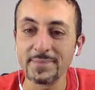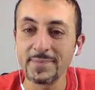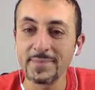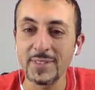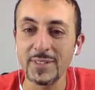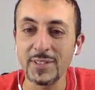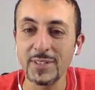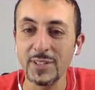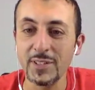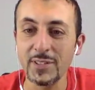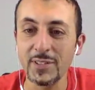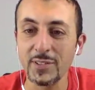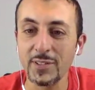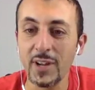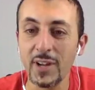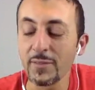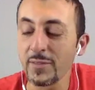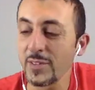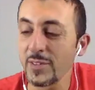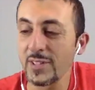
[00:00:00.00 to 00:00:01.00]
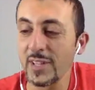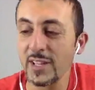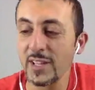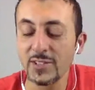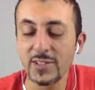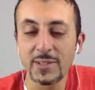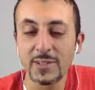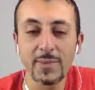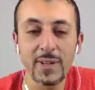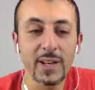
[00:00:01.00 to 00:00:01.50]
this
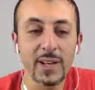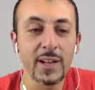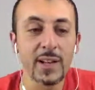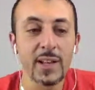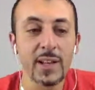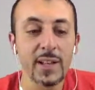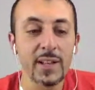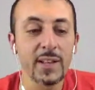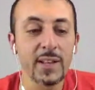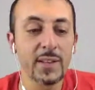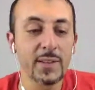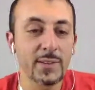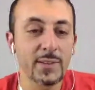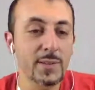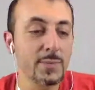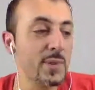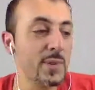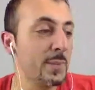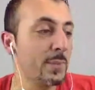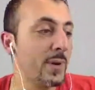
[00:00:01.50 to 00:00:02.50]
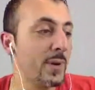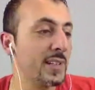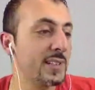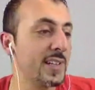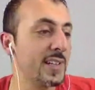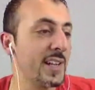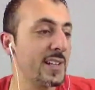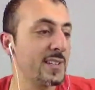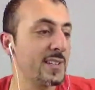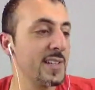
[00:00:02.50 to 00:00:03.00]
conversation. But to me,
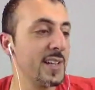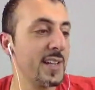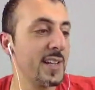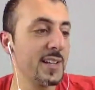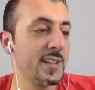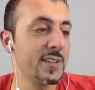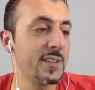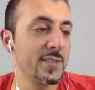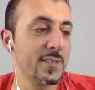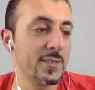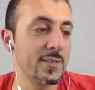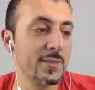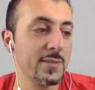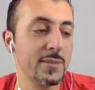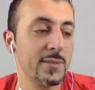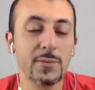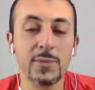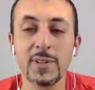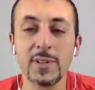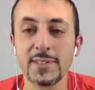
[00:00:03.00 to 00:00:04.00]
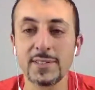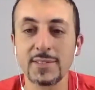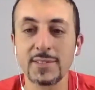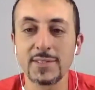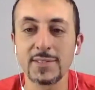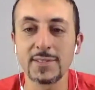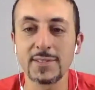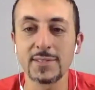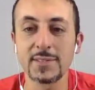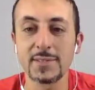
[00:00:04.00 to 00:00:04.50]
podcast day was
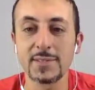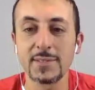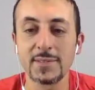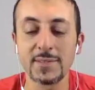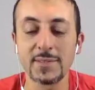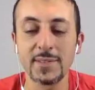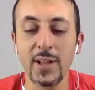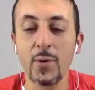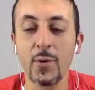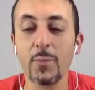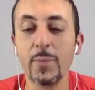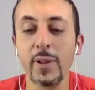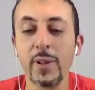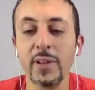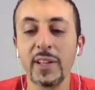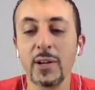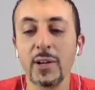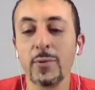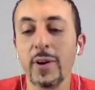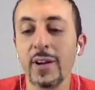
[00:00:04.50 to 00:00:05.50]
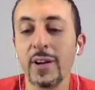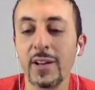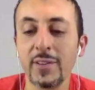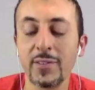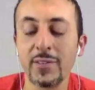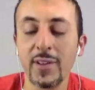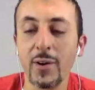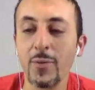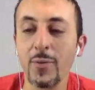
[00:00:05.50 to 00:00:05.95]
building awareness. So